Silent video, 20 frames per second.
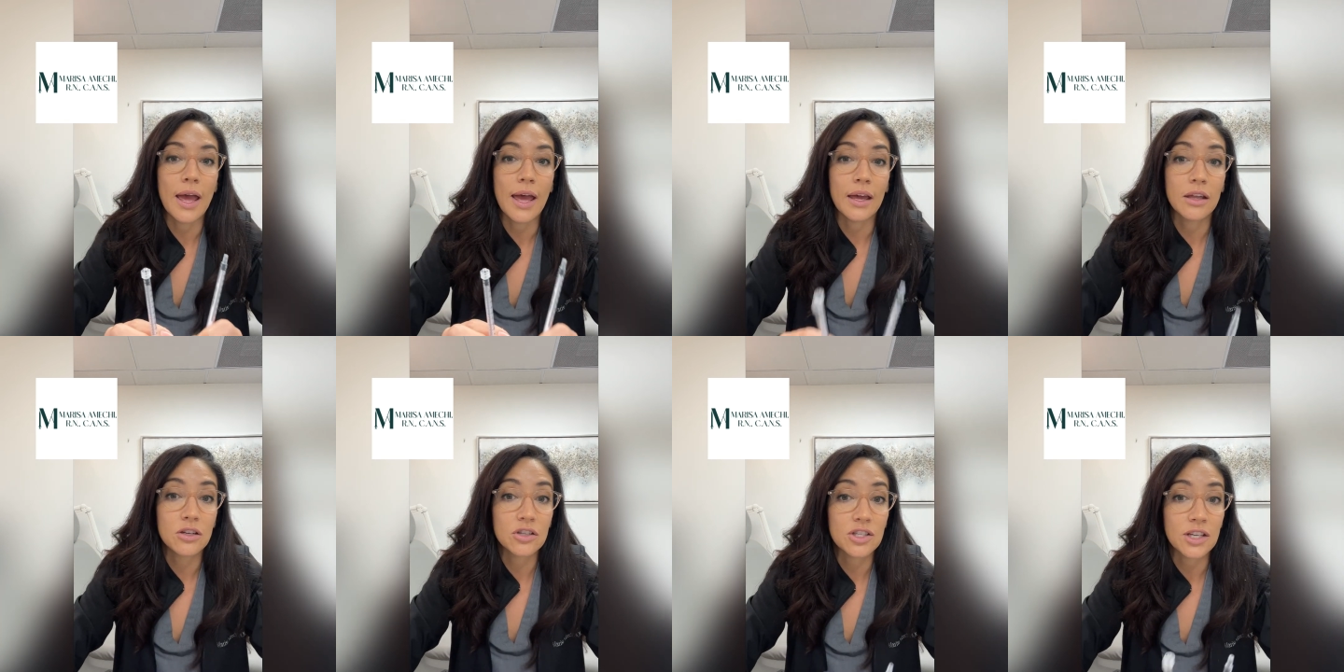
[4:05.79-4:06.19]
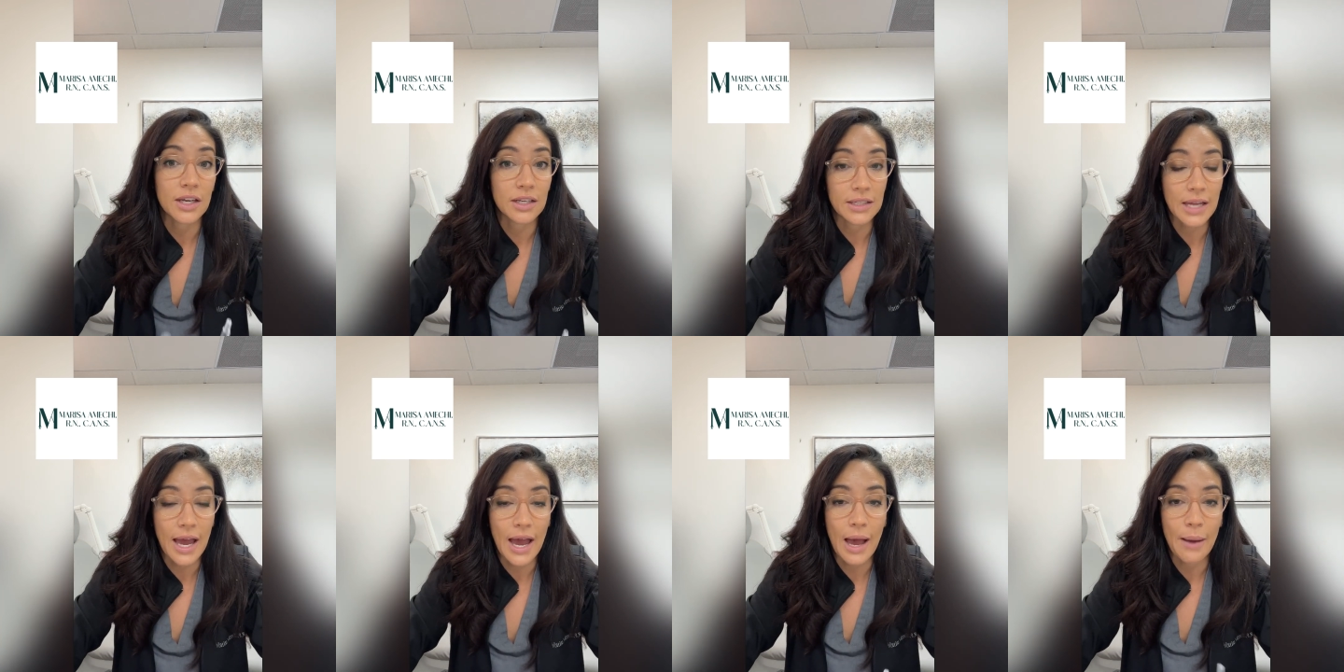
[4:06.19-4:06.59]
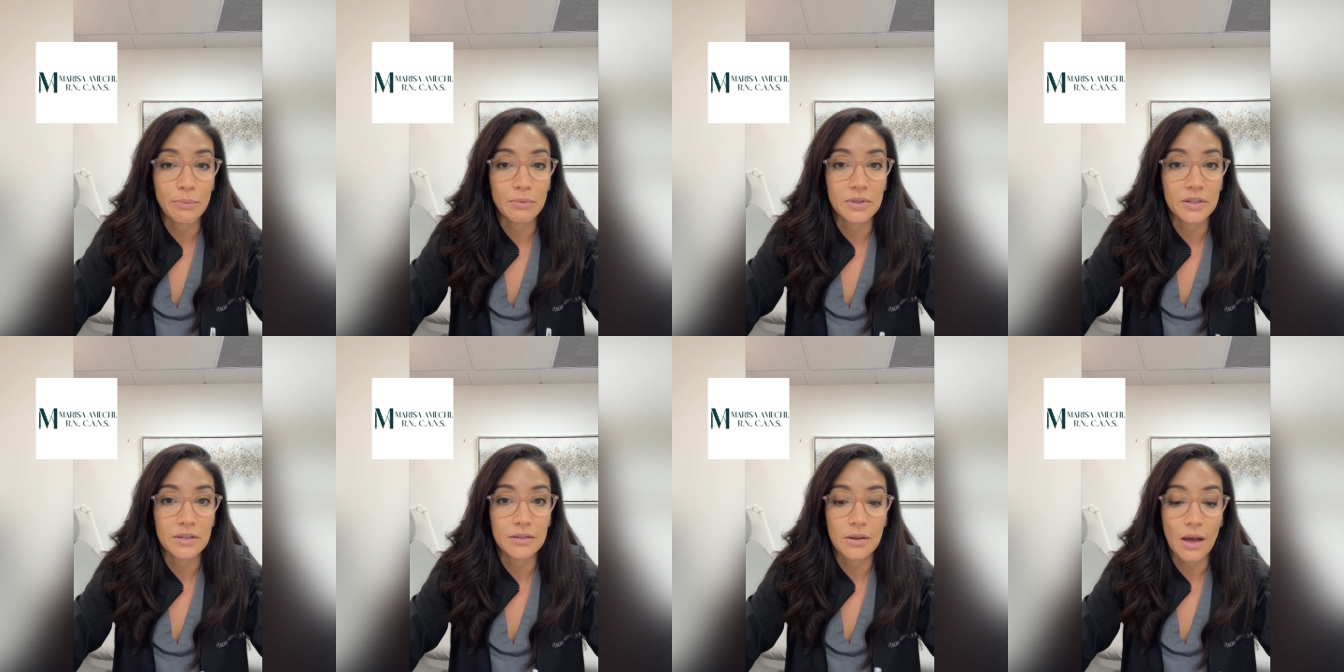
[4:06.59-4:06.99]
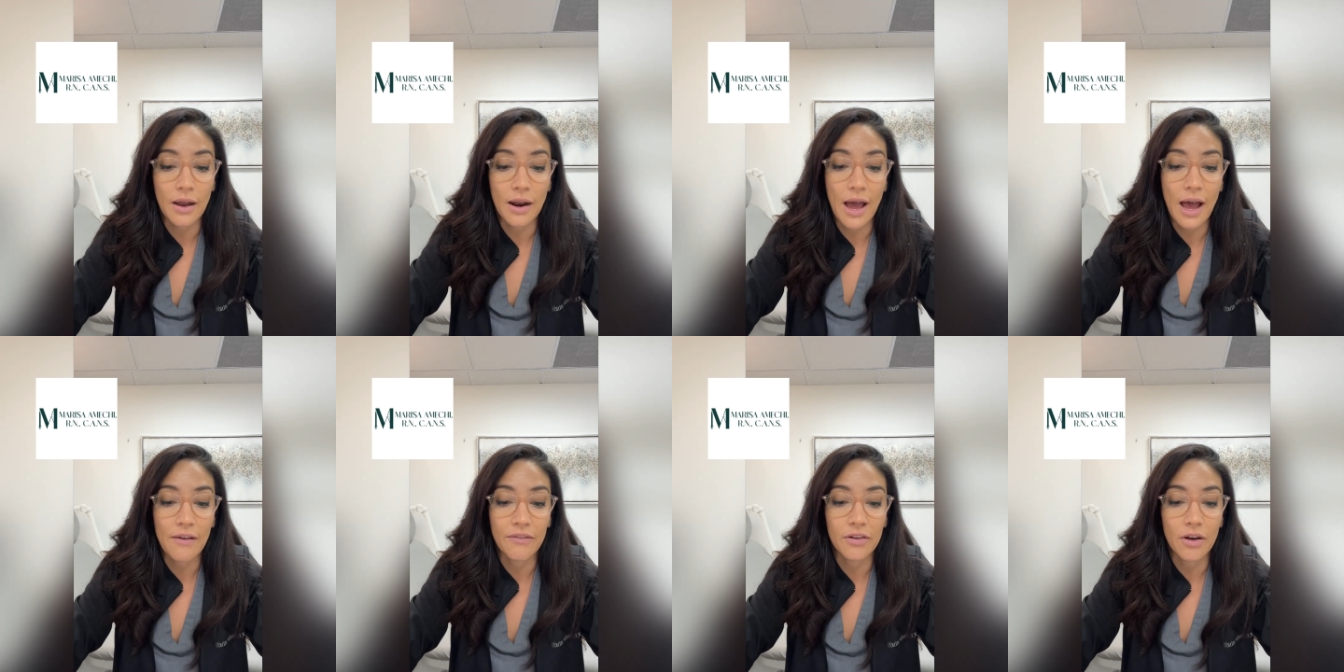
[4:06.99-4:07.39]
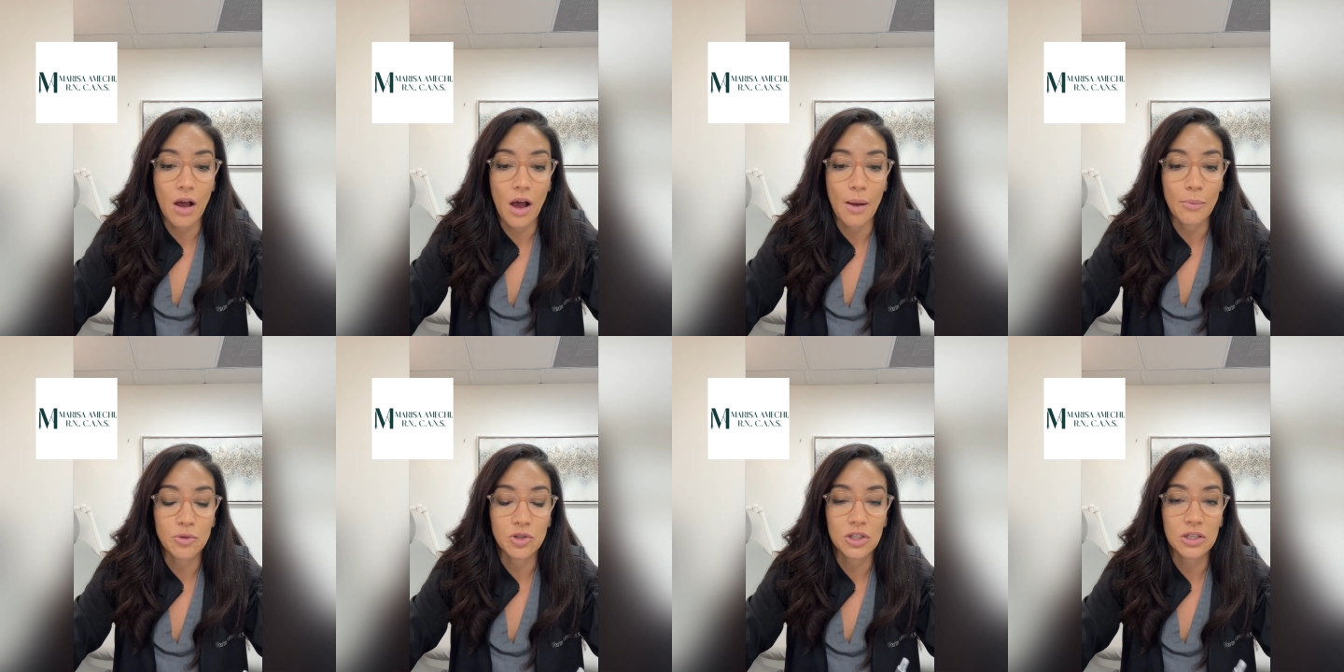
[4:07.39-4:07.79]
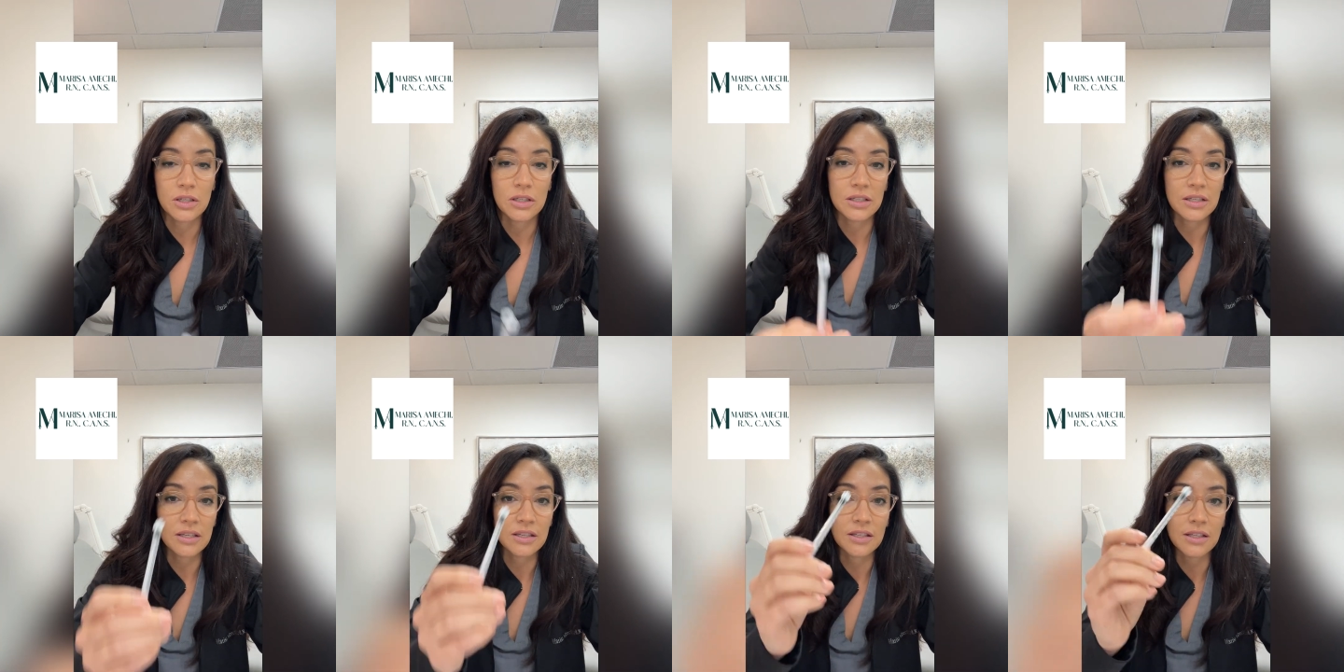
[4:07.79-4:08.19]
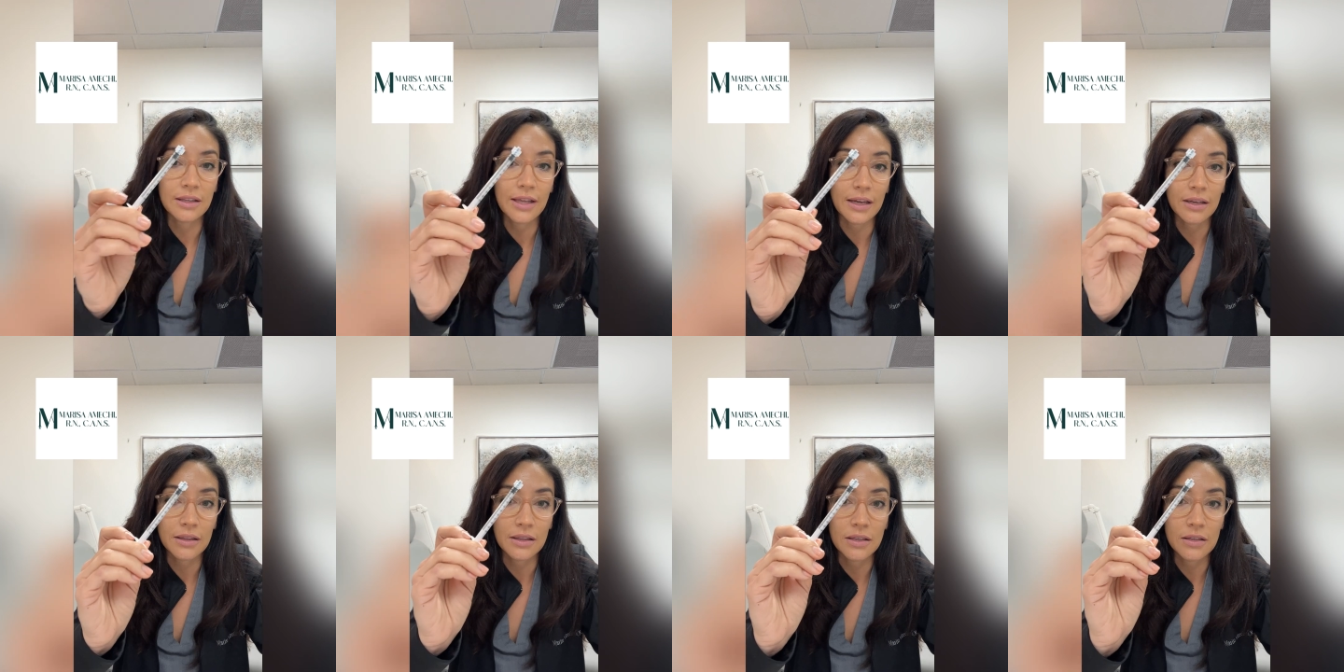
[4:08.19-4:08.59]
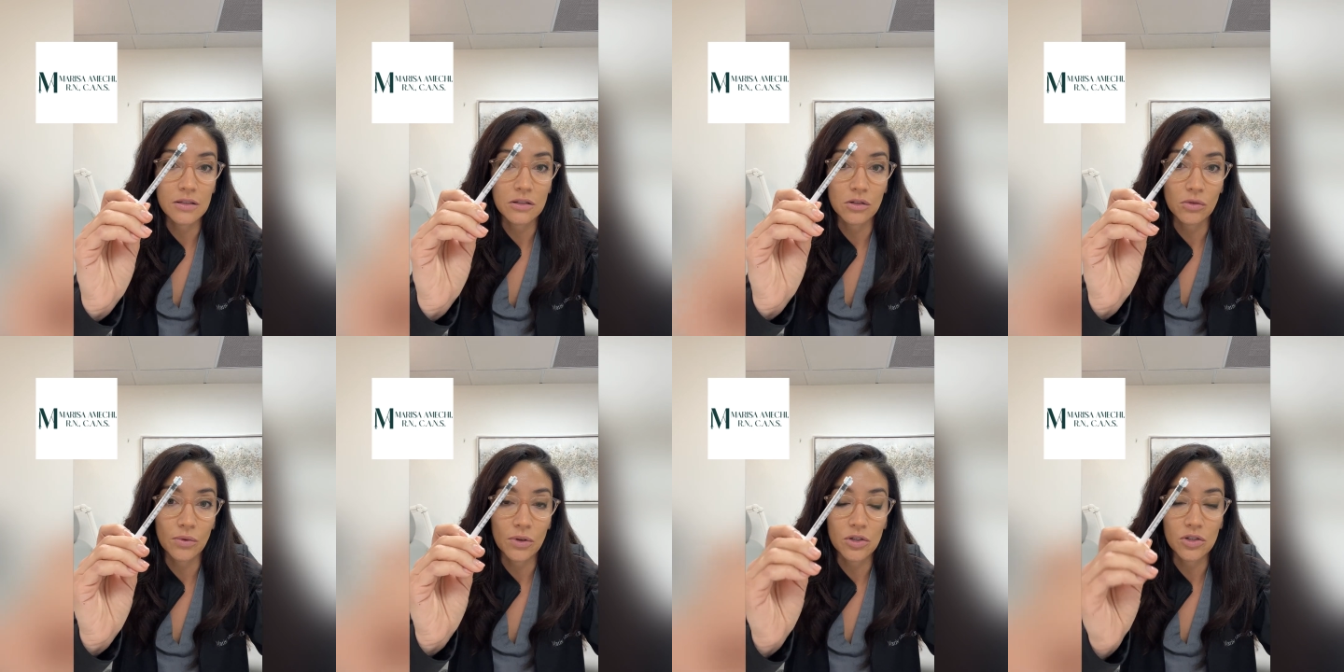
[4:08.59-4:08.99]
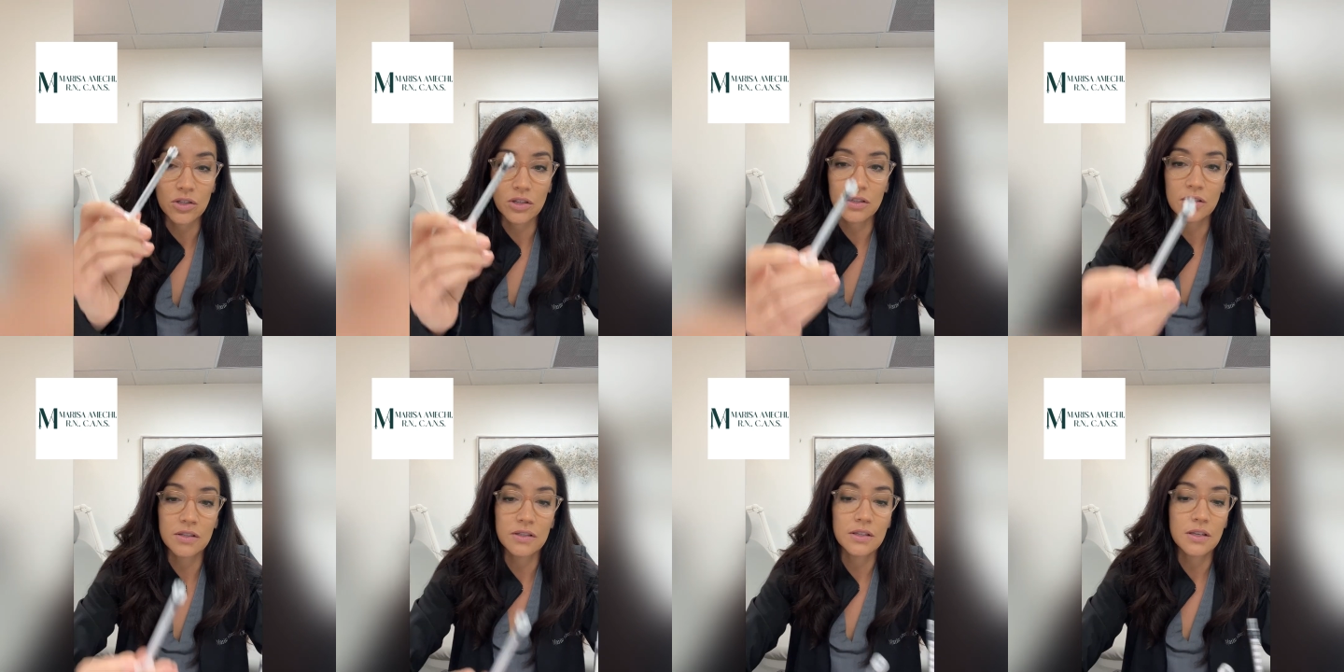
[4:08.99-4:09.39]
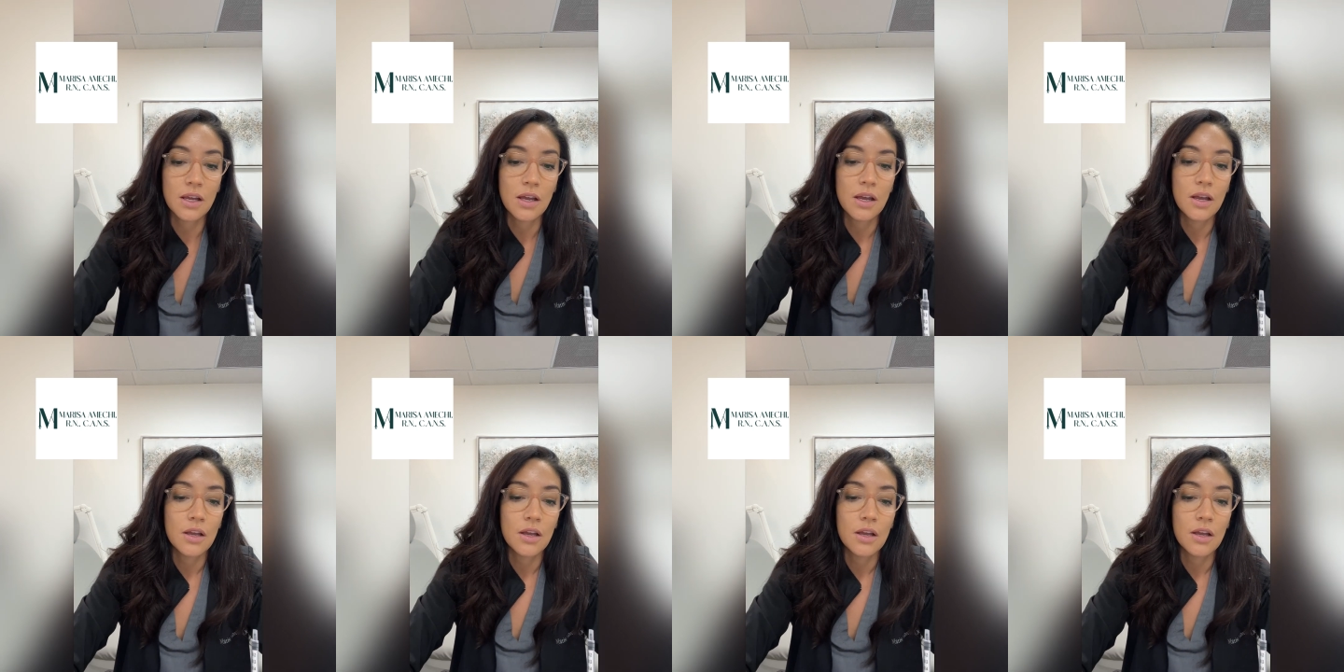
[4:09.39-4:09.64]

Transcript: Inject app does not have an option to select these syringes.